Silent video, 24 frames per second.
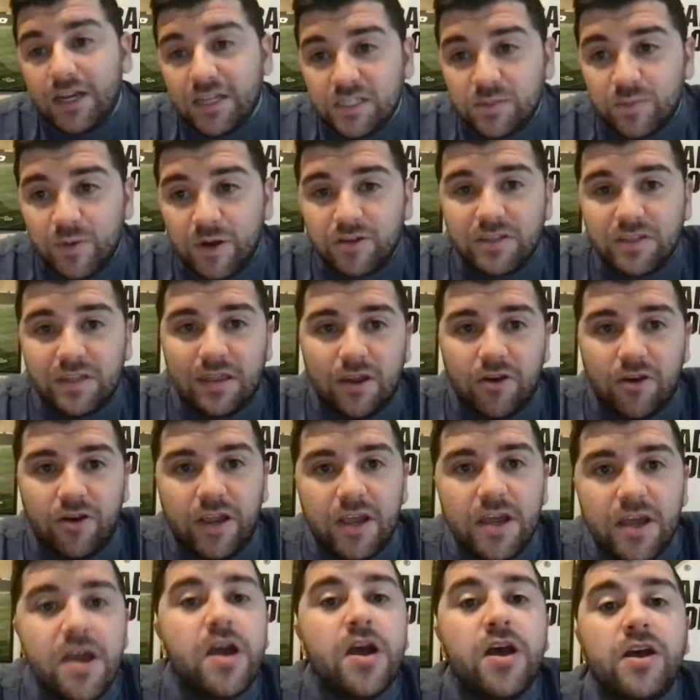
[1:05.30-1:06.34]
conspiracy
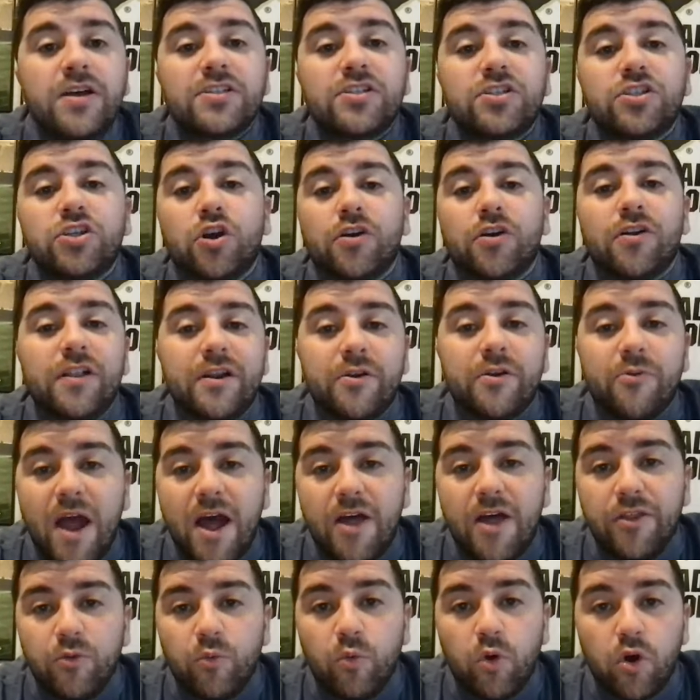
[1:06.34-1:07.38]
theory circling
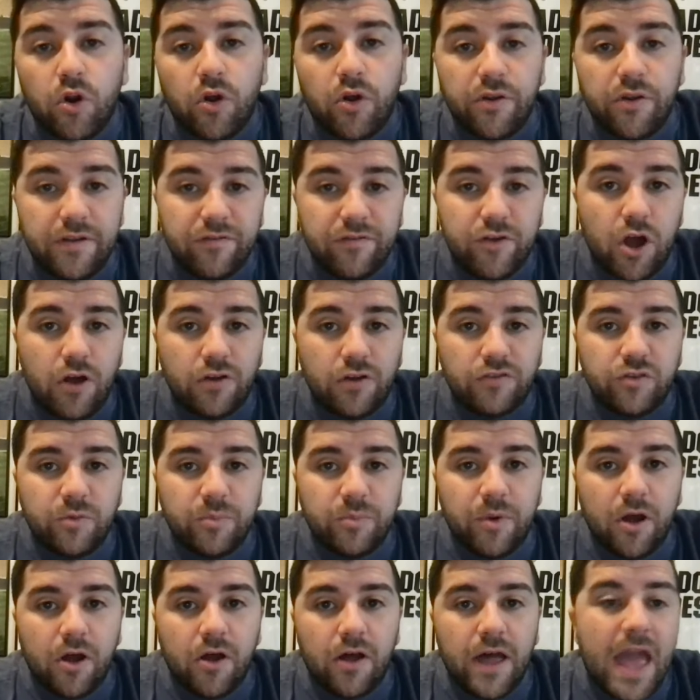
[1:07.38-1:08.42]
around the world of college
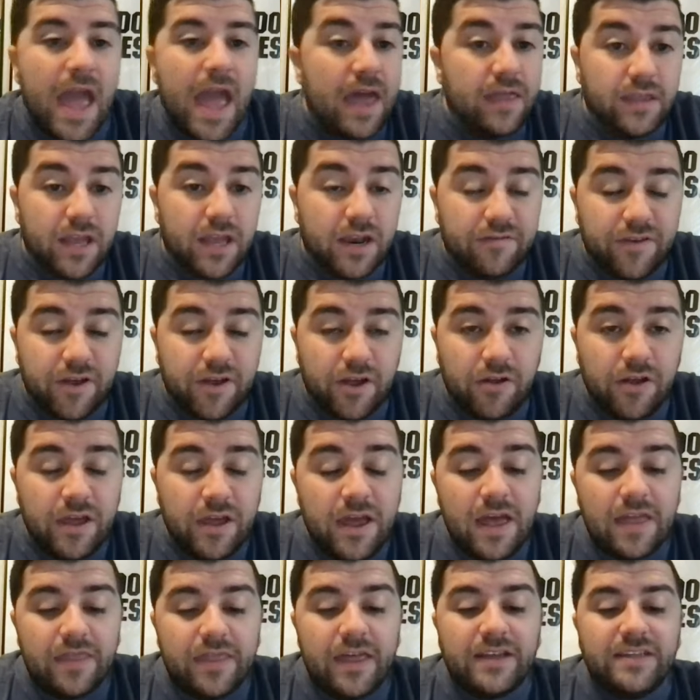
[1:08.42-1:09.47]
football and the NFL
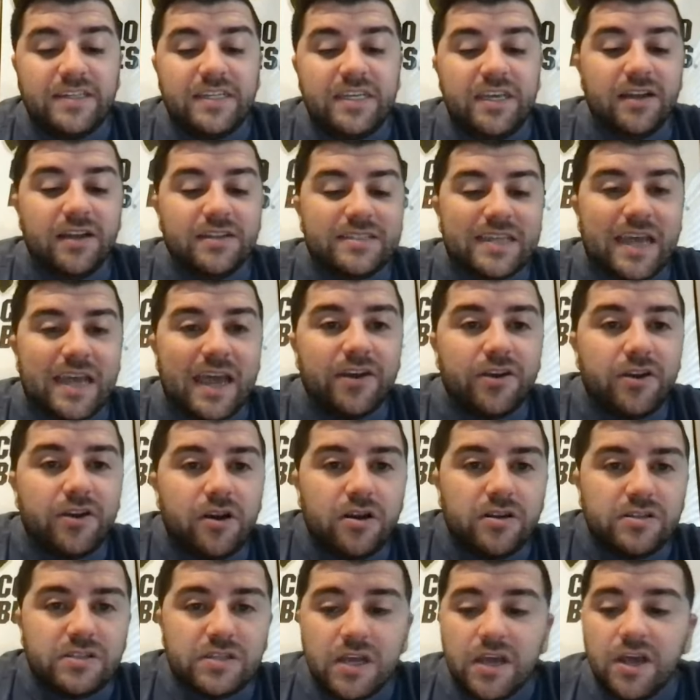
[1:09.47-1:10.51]
that Deion
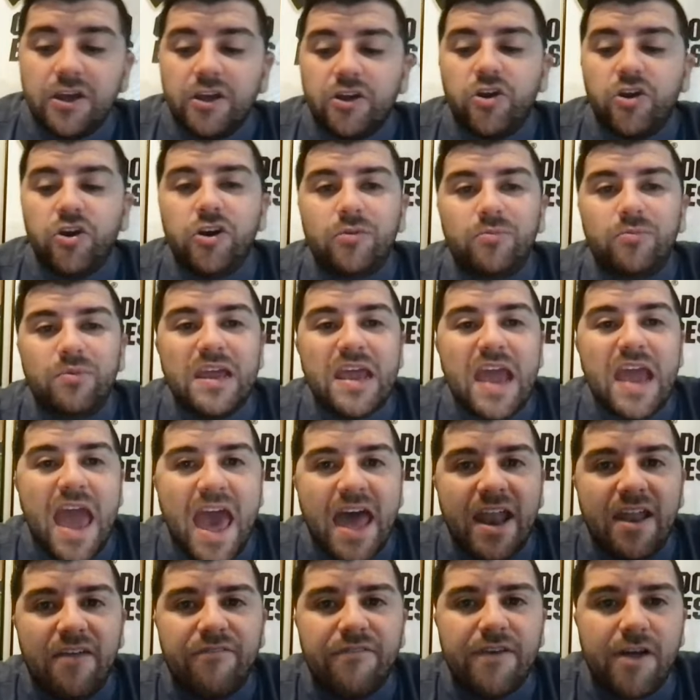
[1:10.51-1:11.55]
Sanders could be
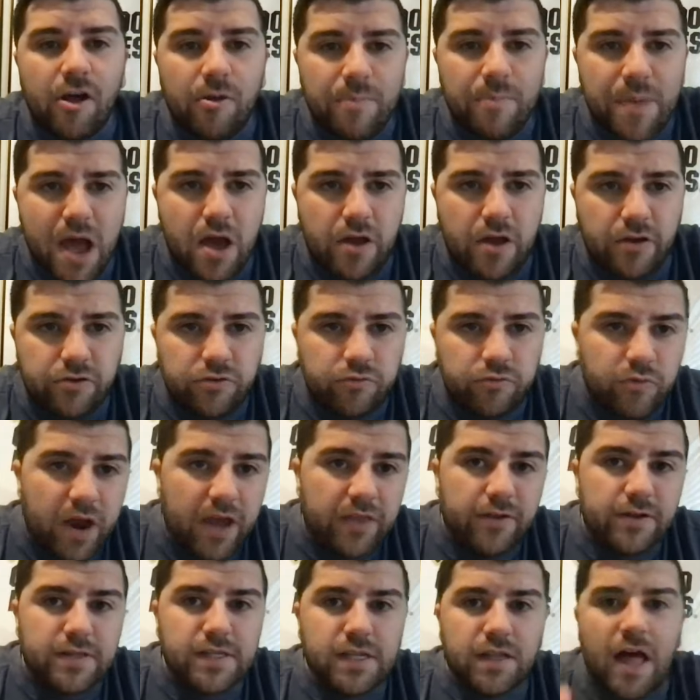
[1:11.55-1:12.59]
NFL bound,
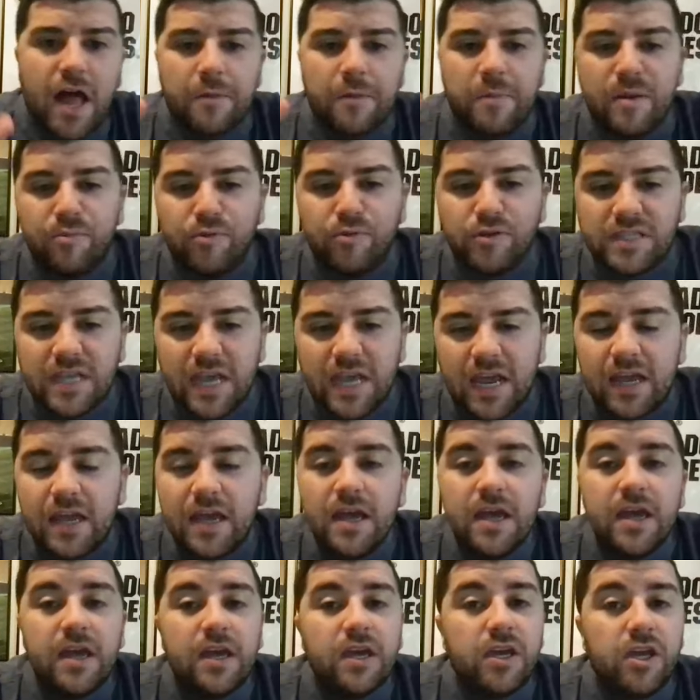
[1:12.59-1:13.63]
right? There's a lot of people saying,
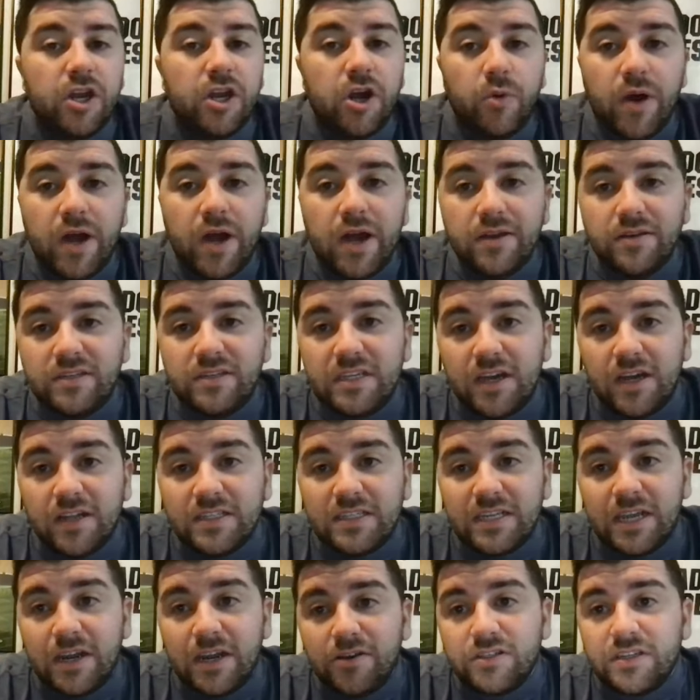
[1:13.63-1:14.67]
you know what,
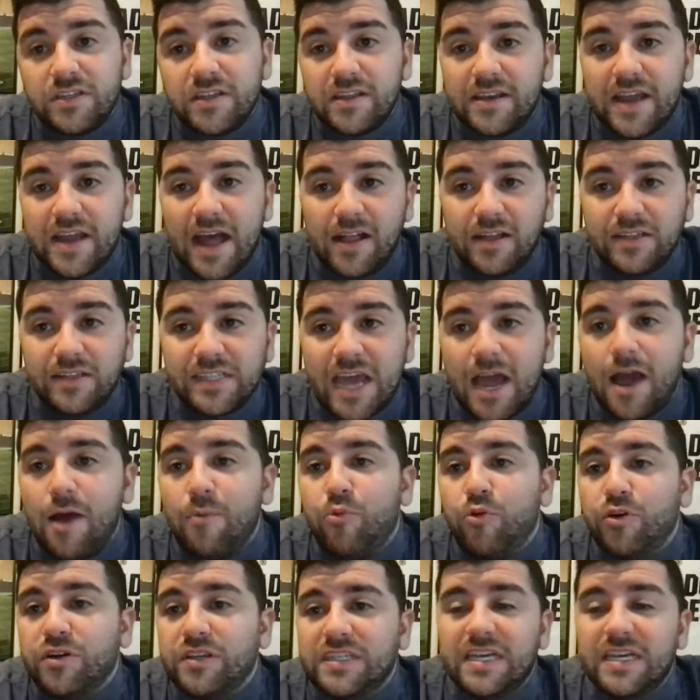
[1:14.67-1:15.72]
Deion Sanders to the Dallas
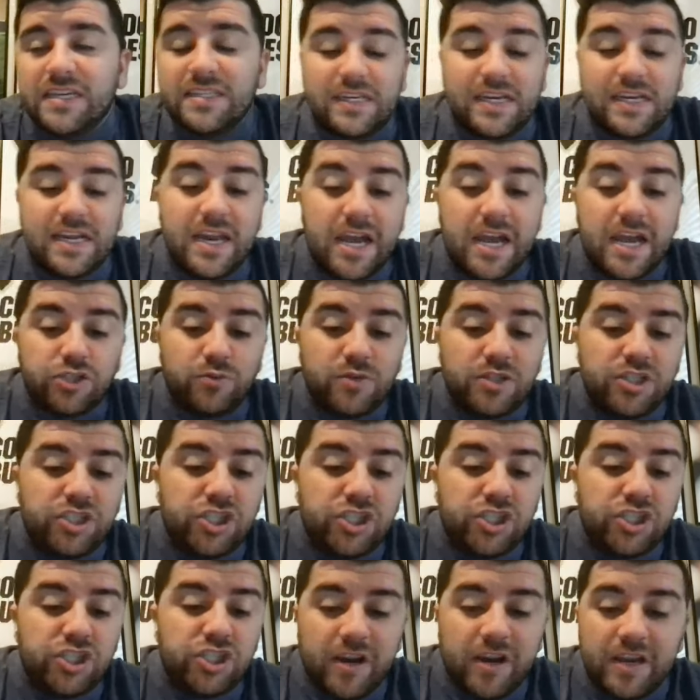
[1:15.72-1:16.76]
Cowboys. He has a connection with
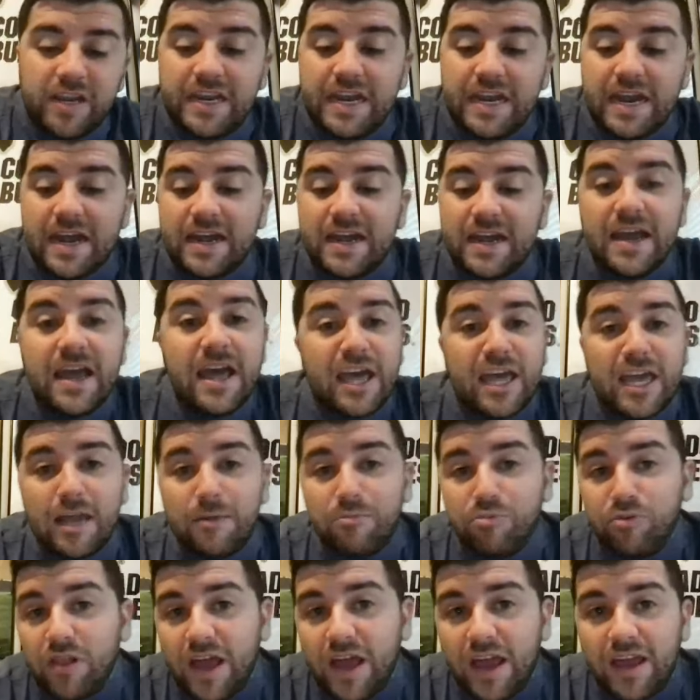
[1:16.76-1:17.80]
Jerry.
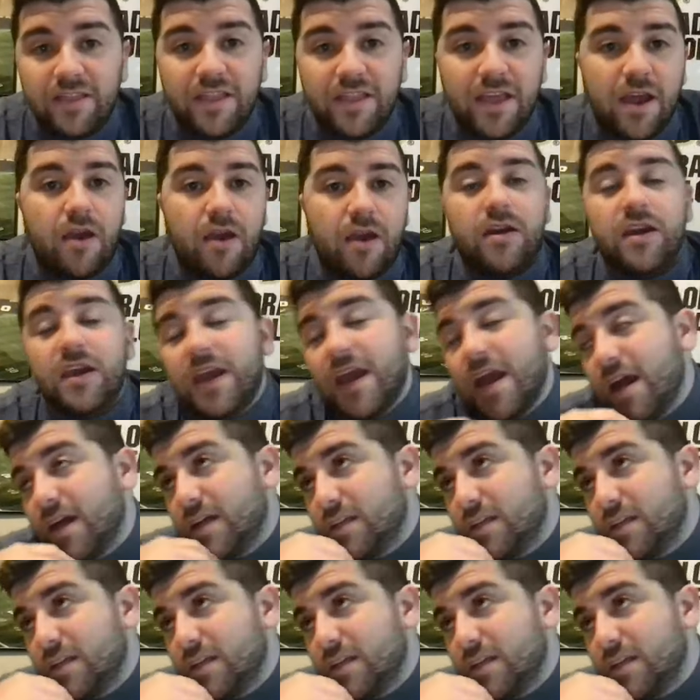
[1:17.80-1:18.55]
He played there.